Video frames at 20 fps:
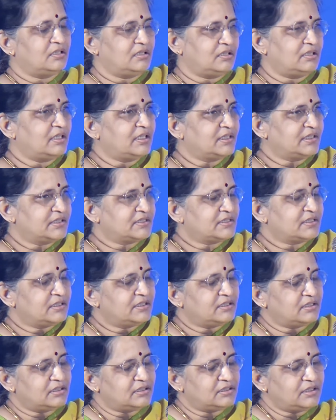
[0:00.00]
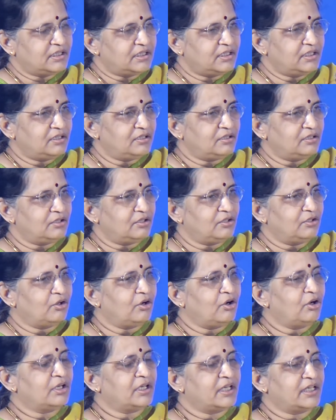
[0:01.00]
as I said, the
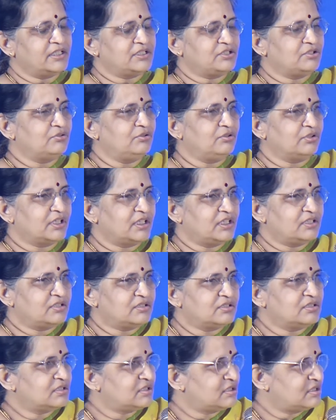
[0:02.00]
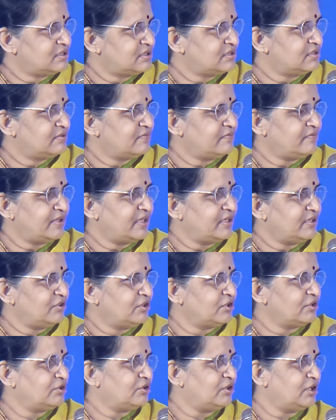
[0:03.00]
non-ICU locations where you're
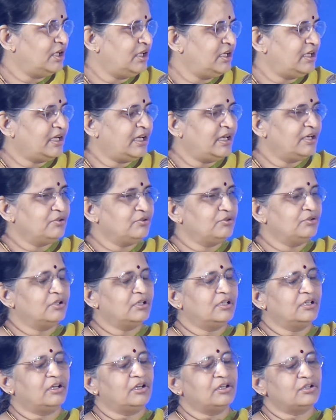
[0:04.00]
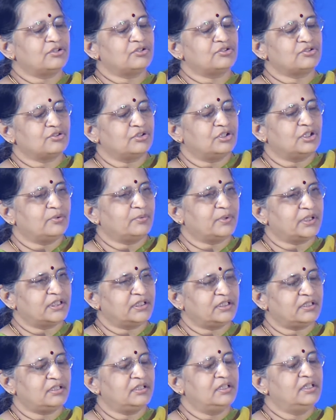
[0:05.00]
called and you're not sure
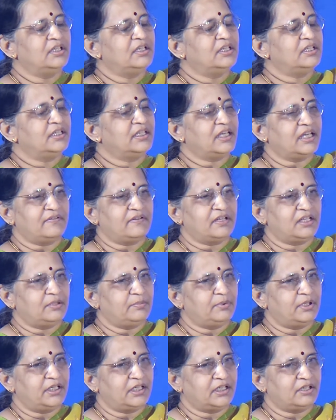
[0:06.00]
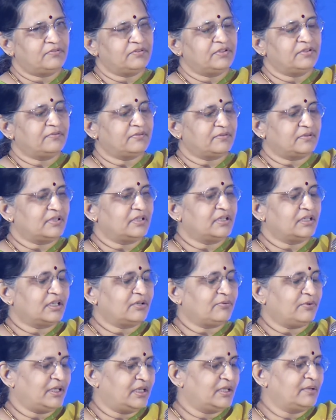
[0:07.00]
whether the availability of the
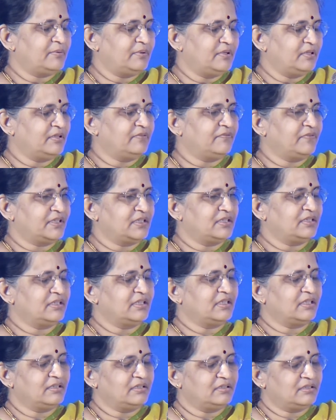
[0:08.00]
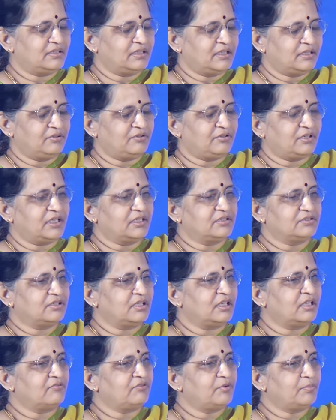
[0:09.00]
required drugs or
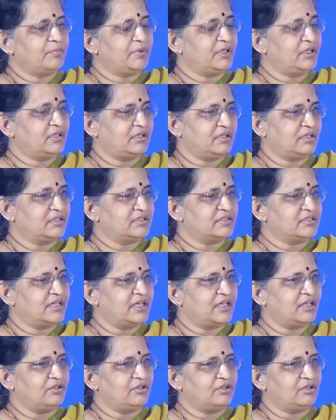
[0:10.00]
equipment is there or